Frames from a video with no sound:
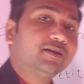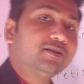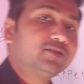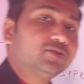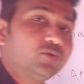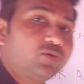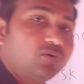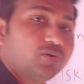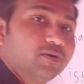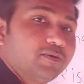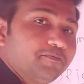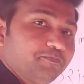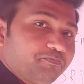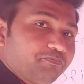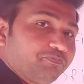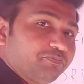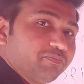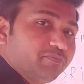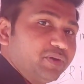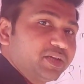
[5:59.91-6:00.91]
So
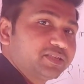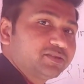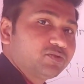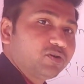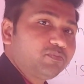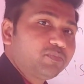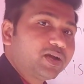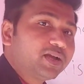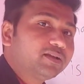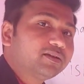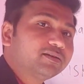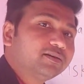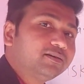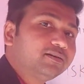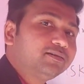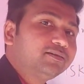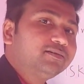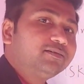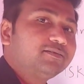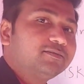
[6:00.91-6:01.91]
based on
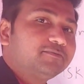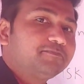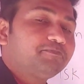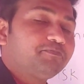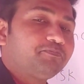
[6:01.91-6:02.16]
my